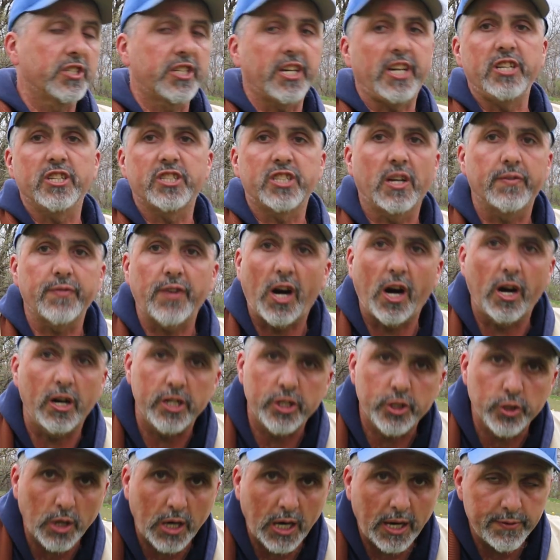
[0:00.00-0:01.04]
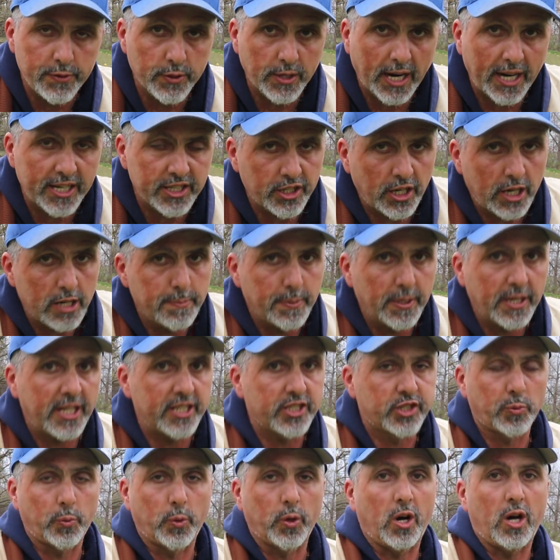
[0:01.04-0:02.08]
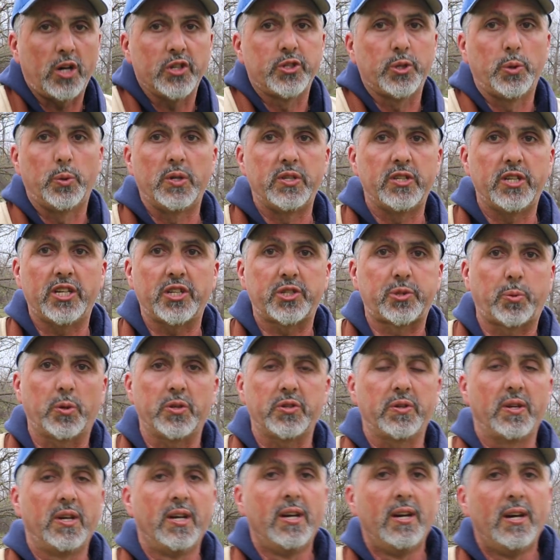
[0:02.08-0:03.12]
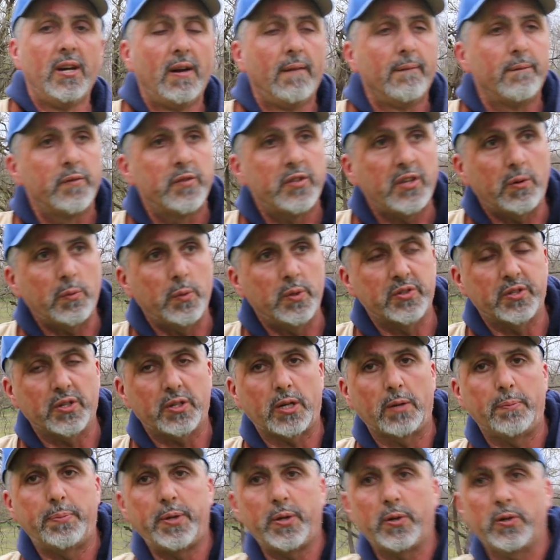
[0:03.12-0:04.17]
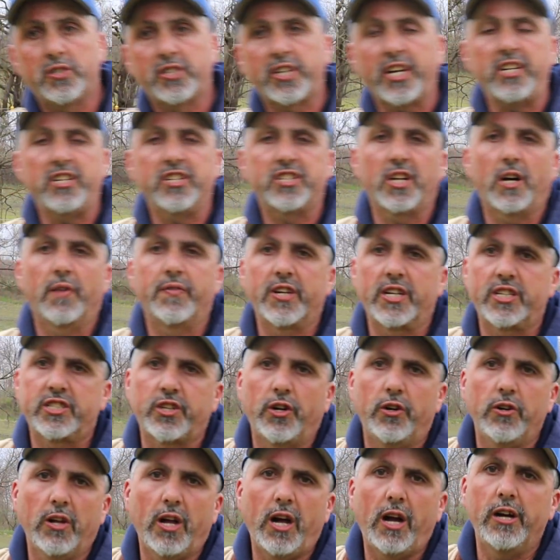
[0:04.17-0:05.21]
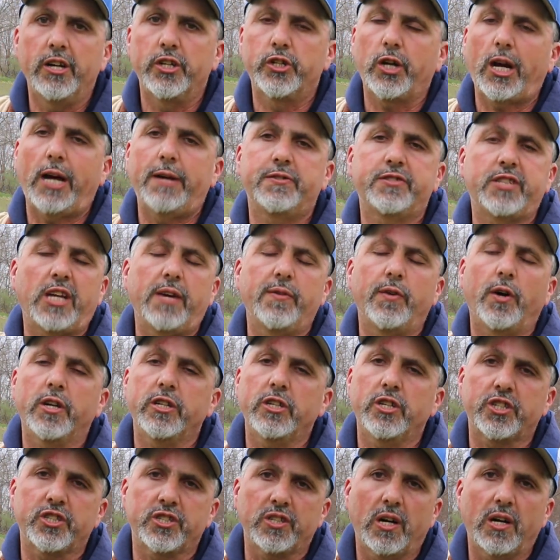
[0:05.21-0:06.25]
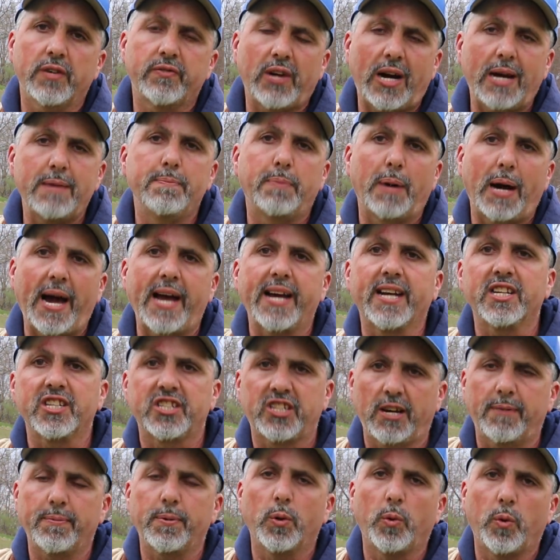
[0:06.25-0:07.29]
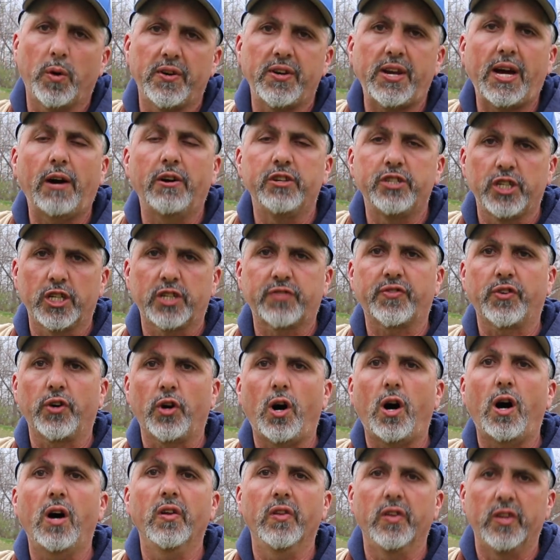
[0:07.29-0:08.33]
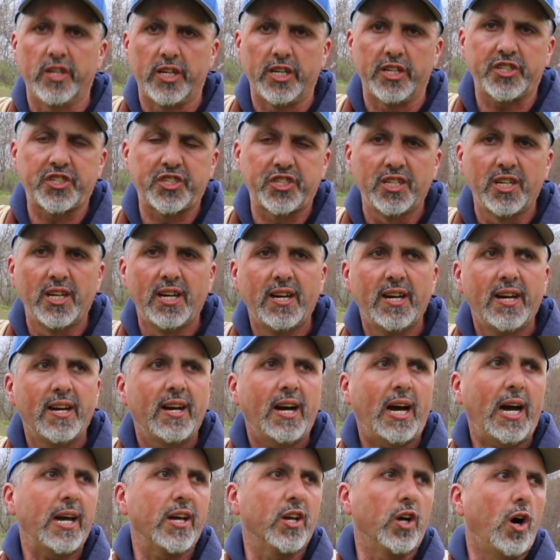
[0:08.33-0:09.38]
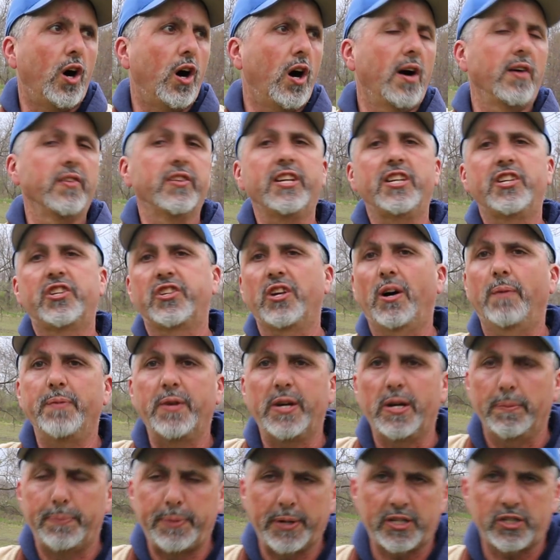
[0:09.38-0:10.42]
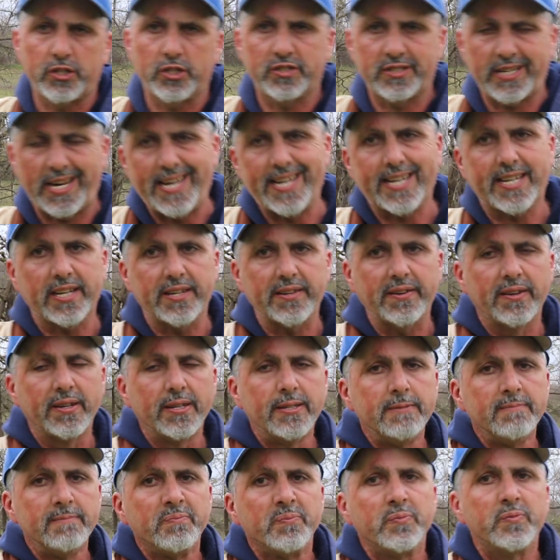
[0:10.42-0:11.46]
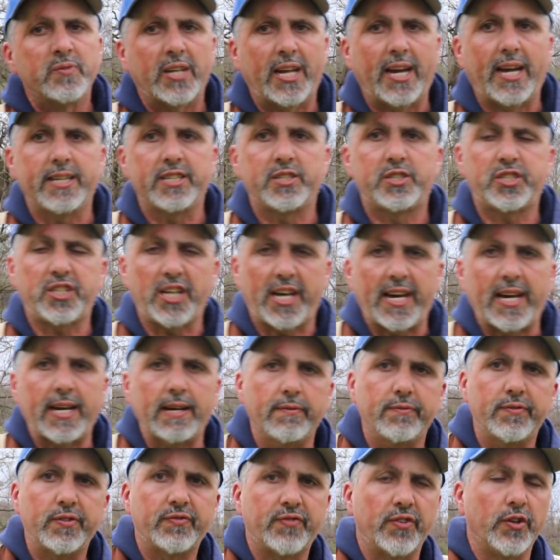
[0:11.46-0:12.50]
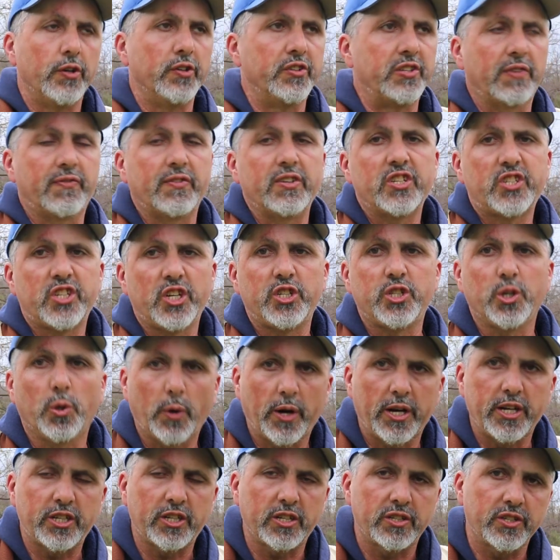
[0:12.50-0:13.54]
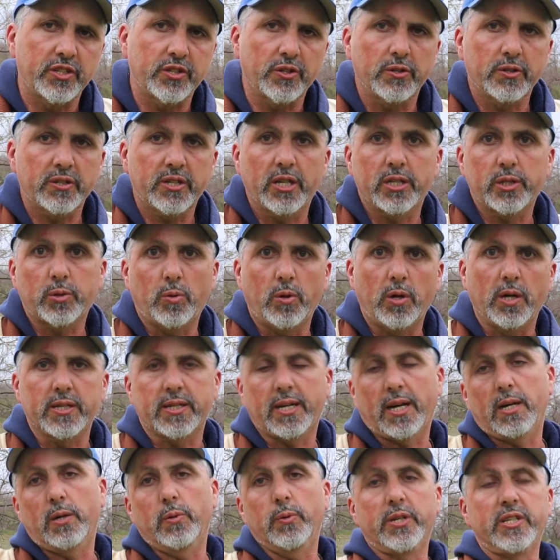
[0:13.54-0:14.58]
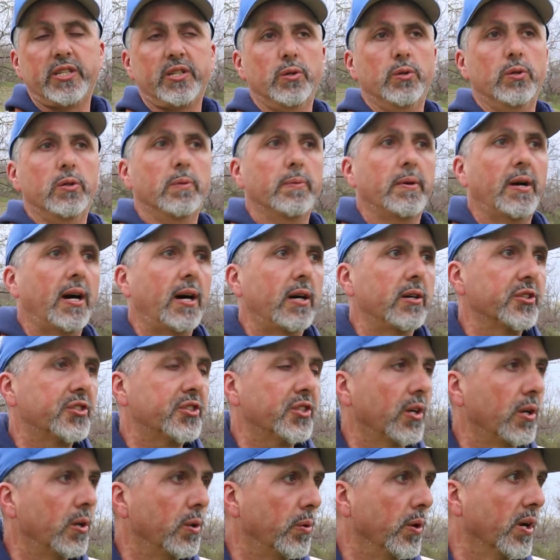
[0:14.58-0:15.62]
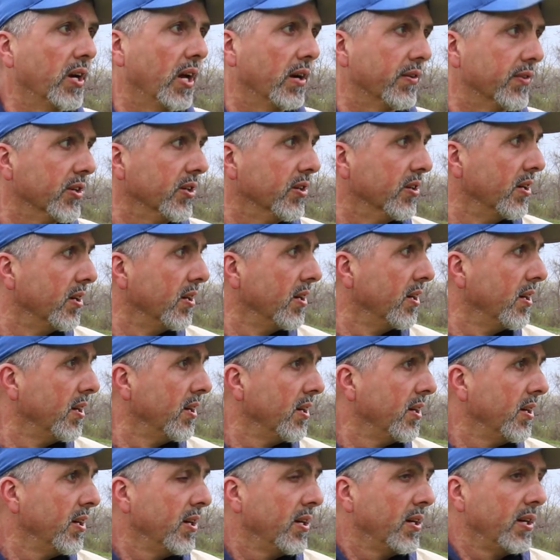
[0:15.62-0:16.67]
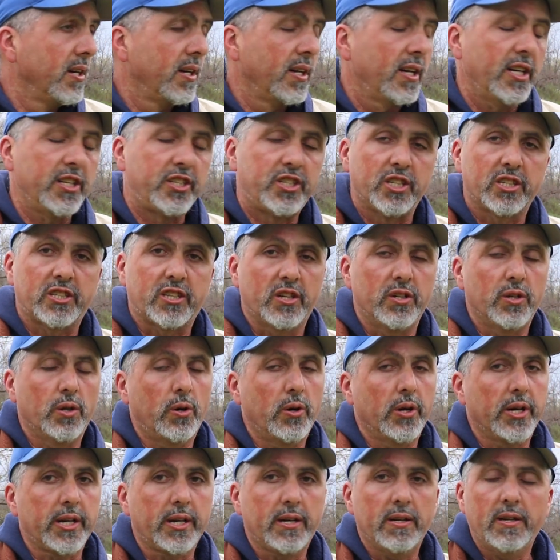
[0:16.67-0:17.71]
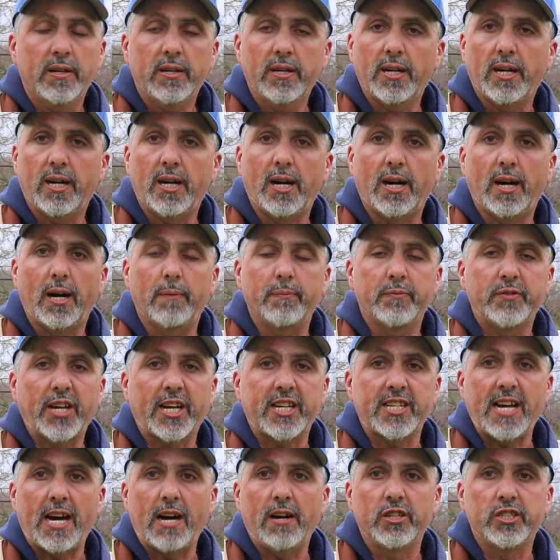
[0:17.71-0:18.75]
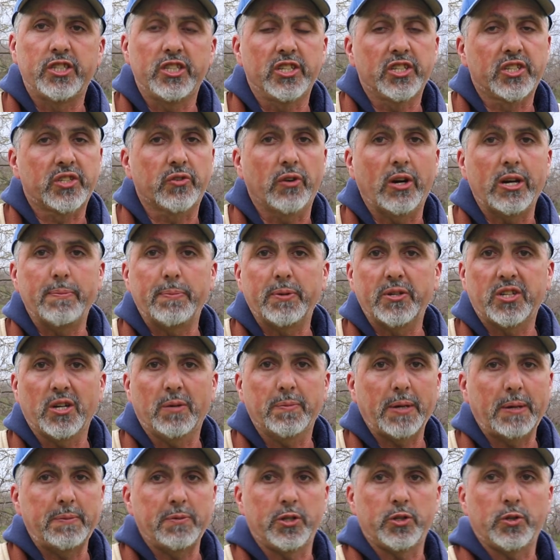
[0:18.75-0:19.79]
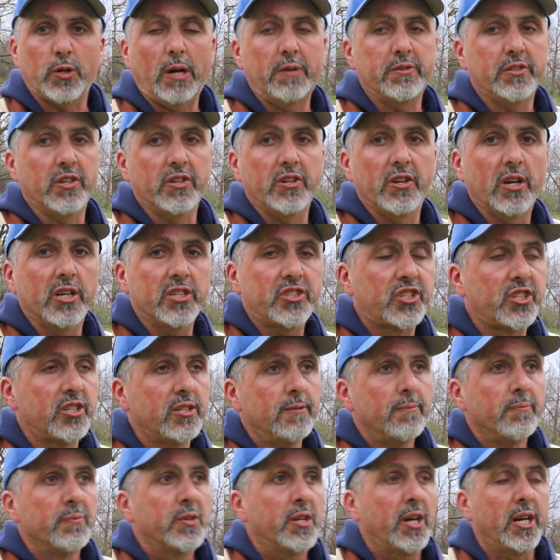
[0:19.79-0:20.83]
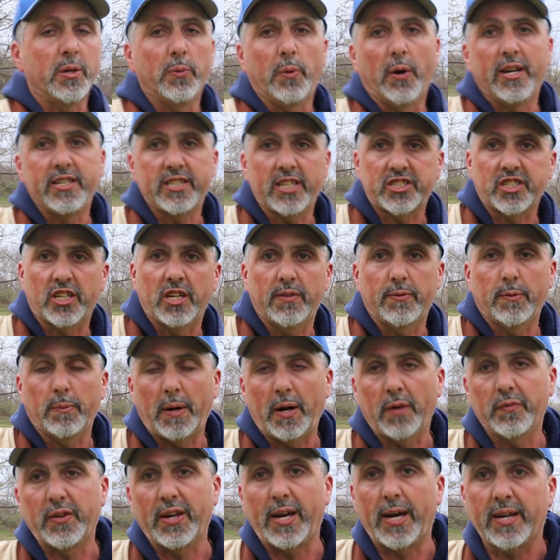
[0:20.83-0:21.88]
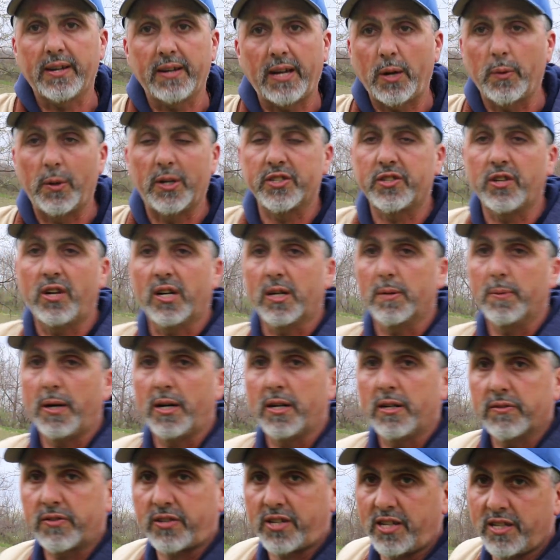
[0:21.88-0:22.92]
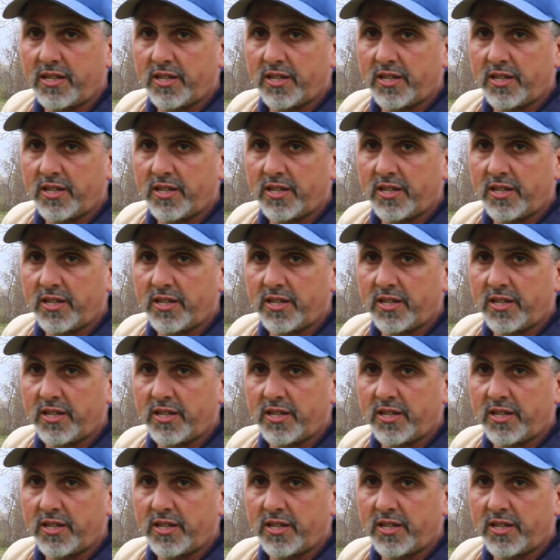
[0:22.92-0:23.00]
Get yourself a hard drive. You guys, we're all doing this with the computers. Get yourself an external hard drive. Save all your stuff. I'm buying a separate one now just for all this. I had all these thumbnail pictures taken that I saved for different situations. So guess what? Got to redo them now. So whatever. It's just annoying. Technology is great, but sometimes it drives you nuts. Anyway, that's enough about that. I don't want to talk about it.